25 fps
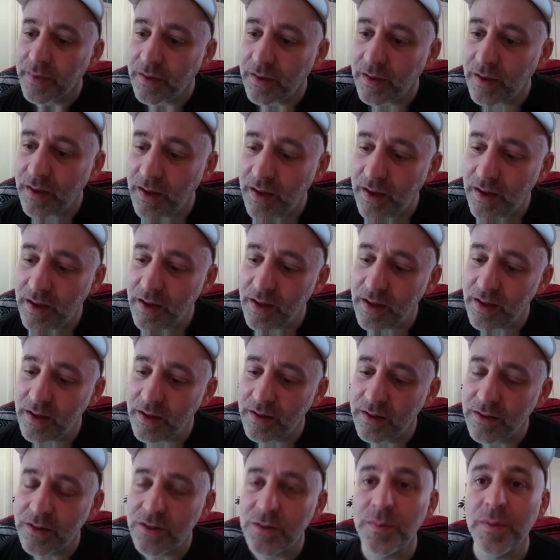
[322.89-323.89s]

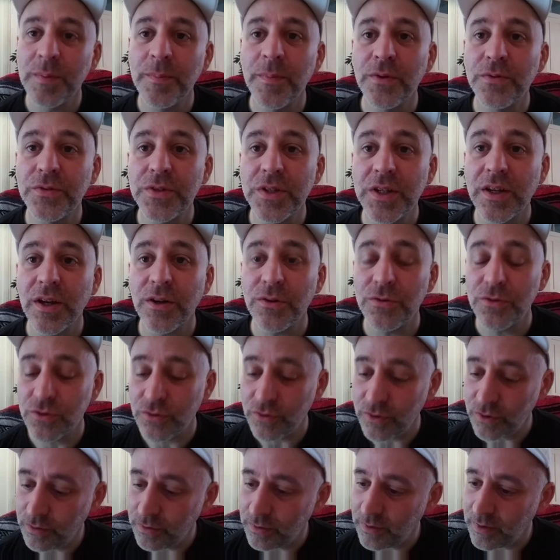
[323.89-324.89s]
to be
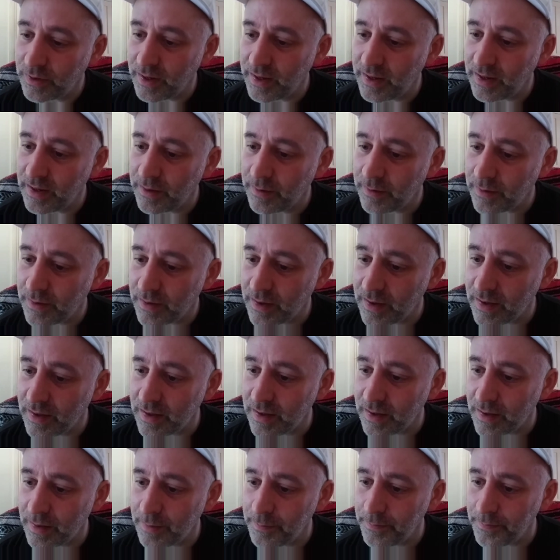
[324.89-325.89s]
multicultural here,
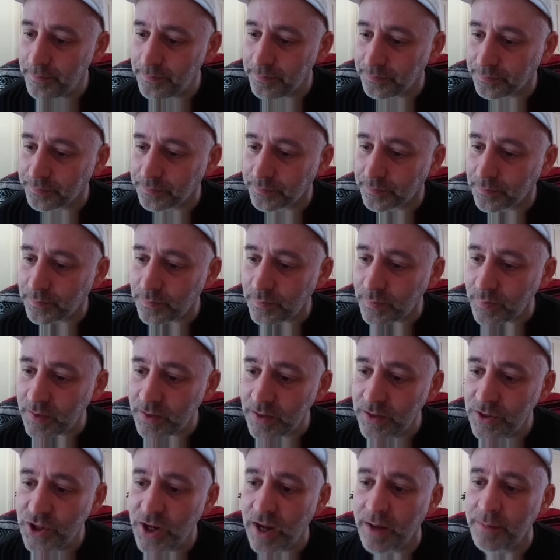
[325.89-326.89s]

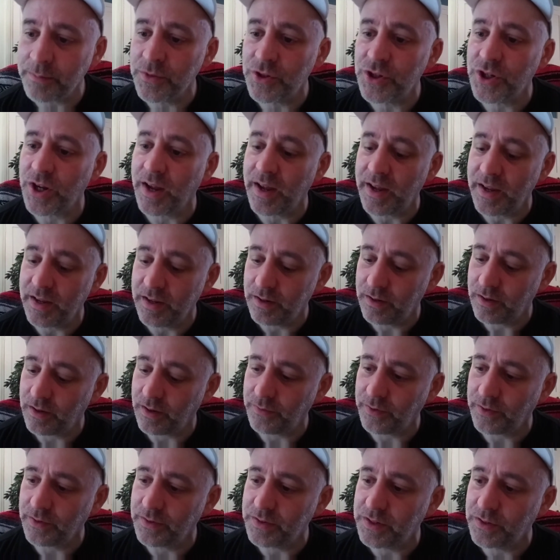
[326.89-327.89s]
Shamshay, I
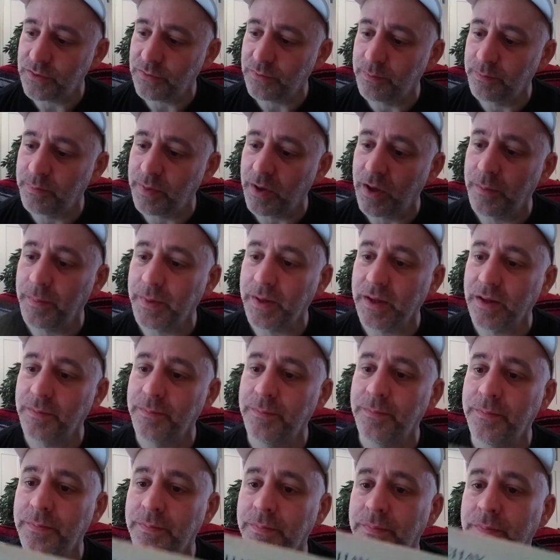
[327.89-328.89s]
think this is from
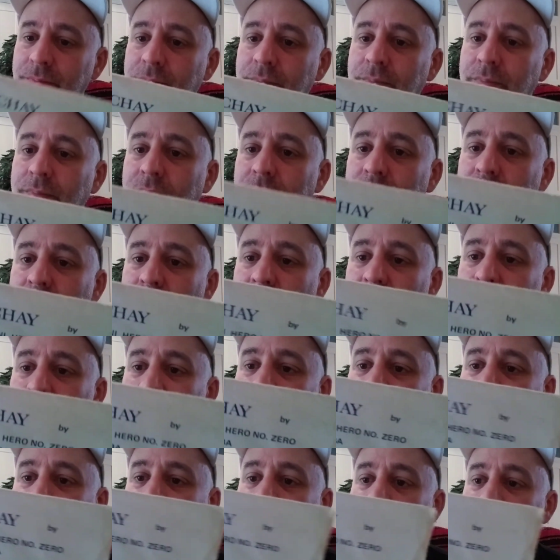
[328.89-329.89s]
Birmingham,
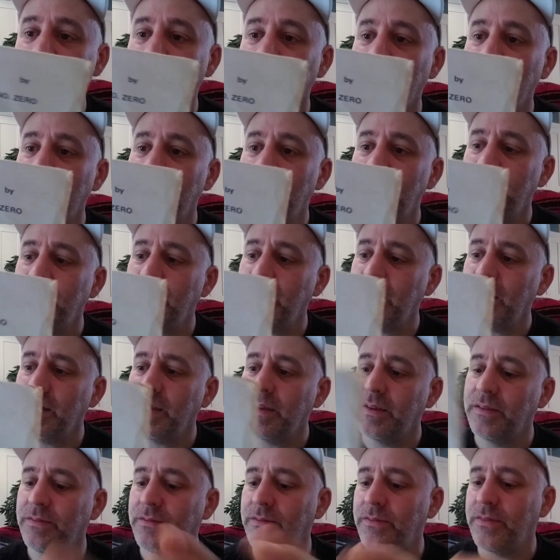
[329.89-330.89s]
and I think
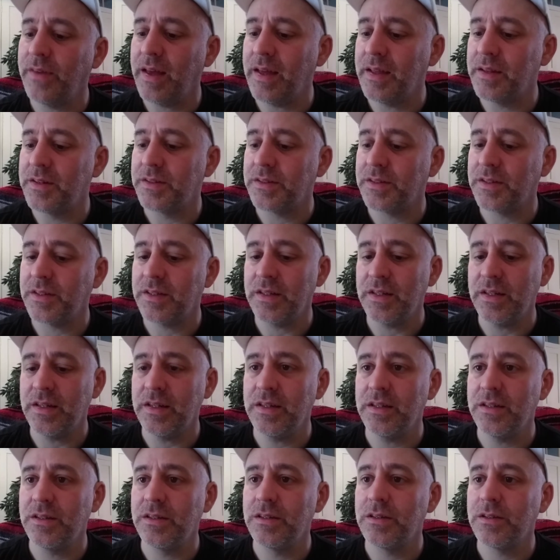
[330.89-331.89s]
that
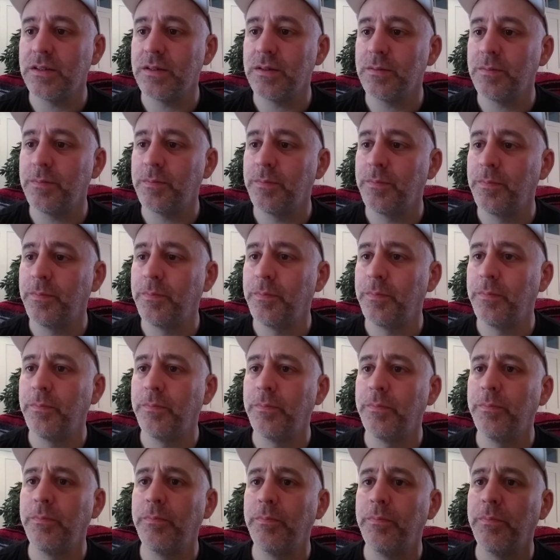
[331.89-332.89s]
is
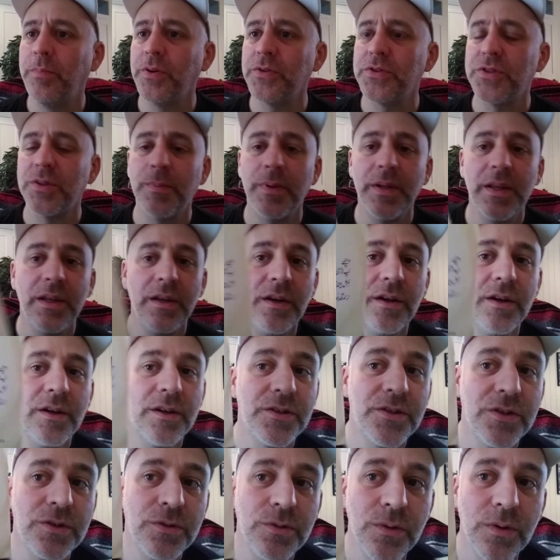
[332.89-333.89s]
possibly
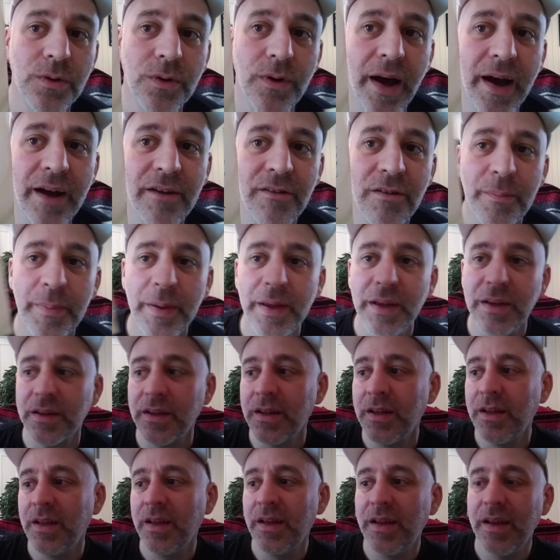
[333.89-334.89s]
Urdu or Arabic,
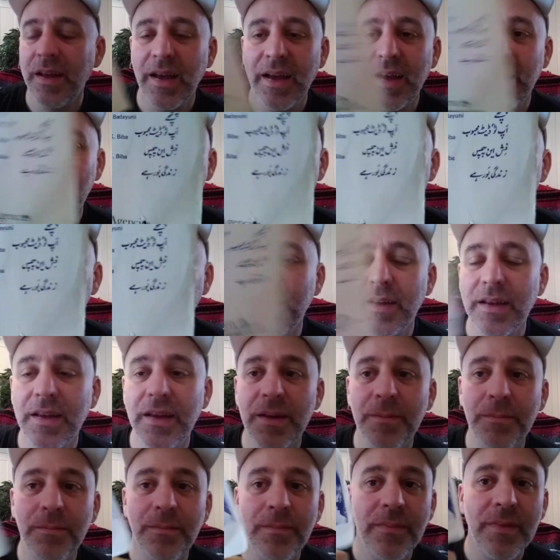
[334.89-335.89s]
and it
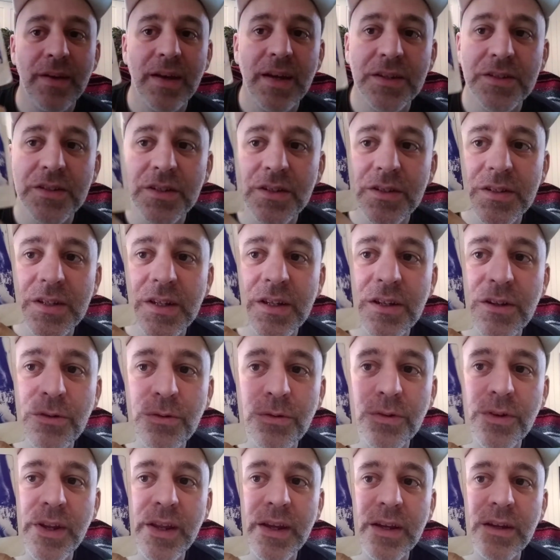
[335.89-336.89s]
has a single
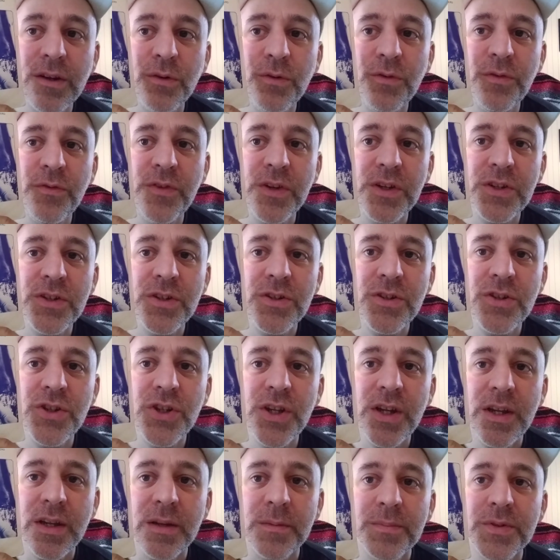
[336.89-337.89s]
on there called Fish and
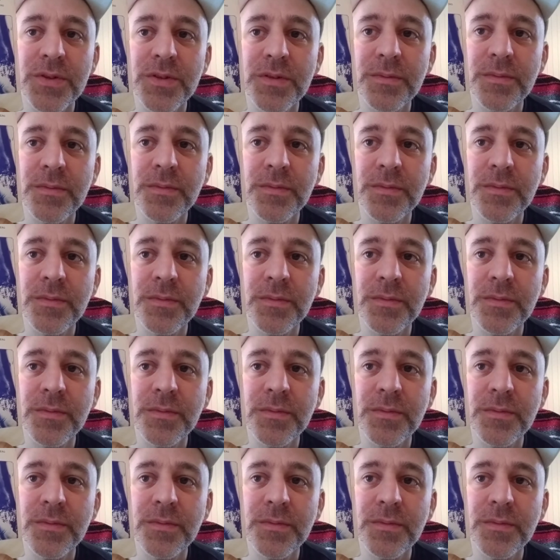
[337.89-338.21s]
Chips.